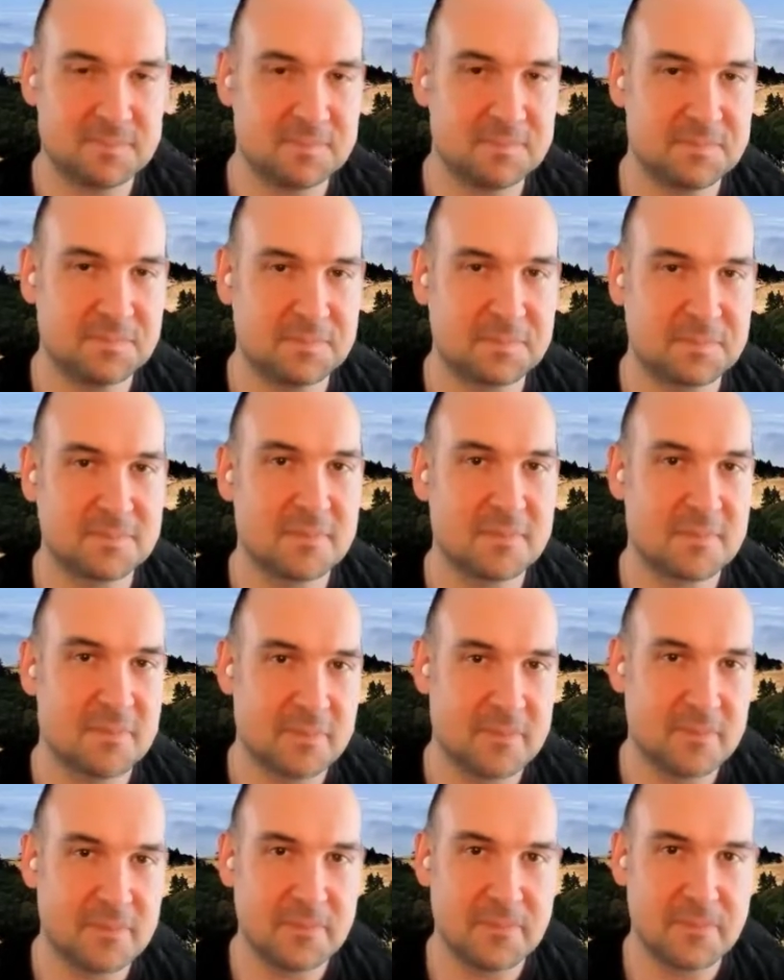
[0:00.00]

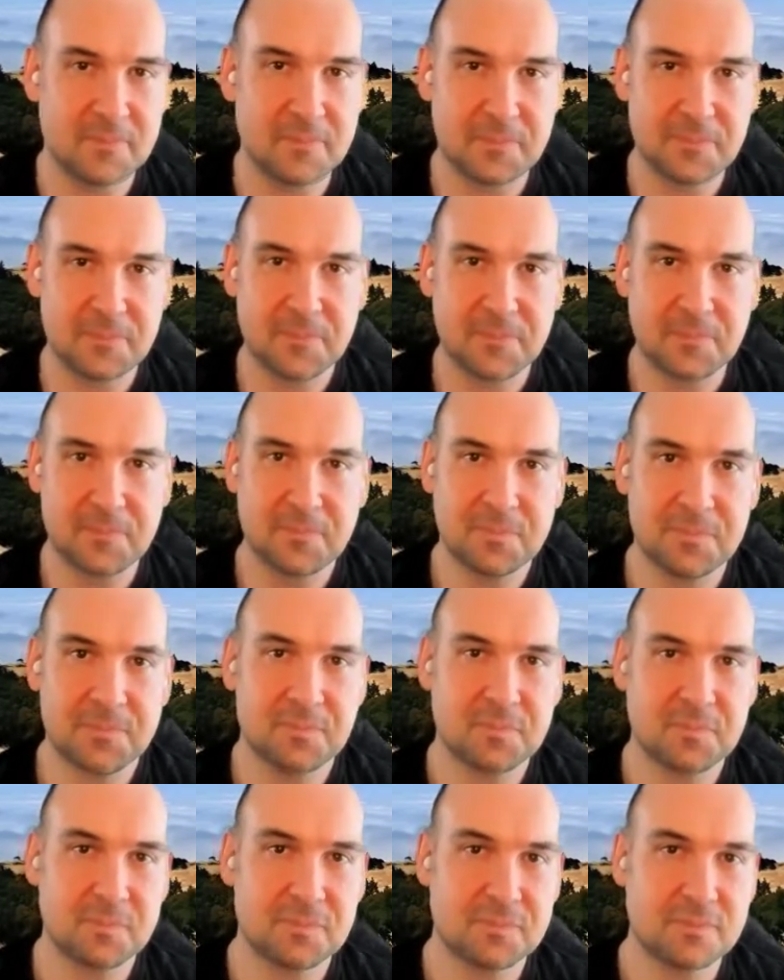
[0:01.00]

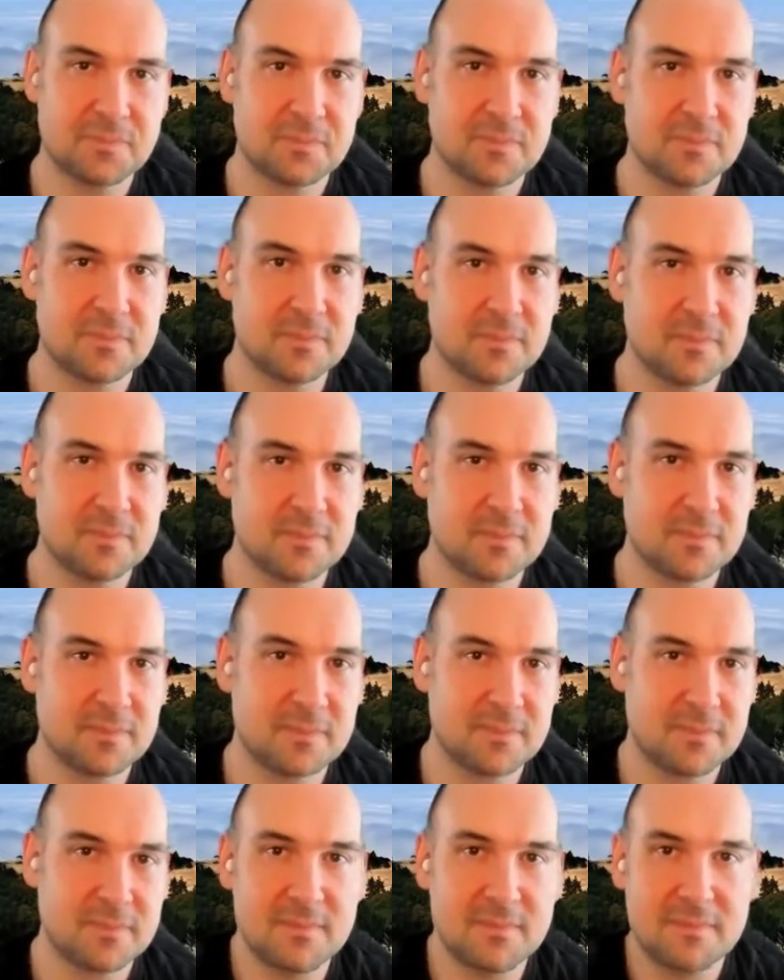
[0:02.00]

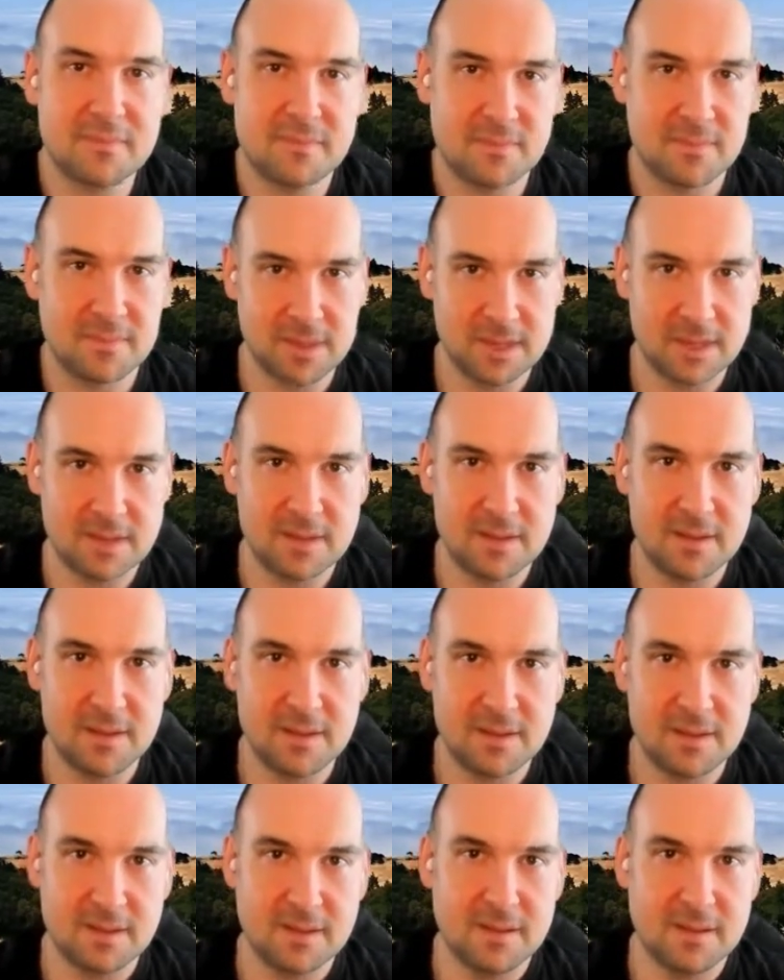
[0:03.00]
[no speech]